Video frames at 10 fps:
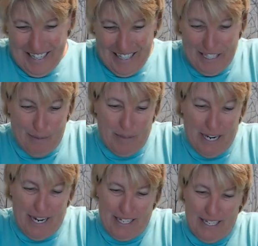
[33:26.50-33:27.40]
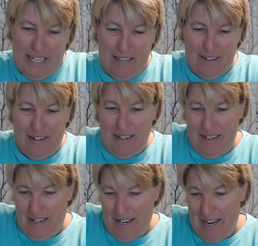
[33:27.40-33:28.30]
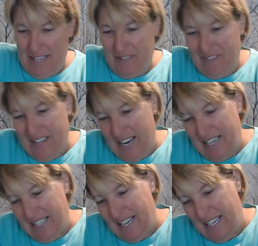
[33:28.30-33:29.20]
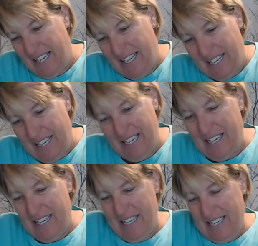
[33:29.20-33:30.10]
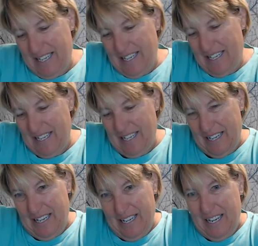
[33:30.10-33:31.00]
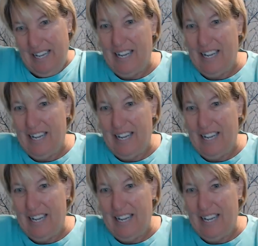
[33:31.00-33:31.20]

Zip tie it together as tight as I can get it.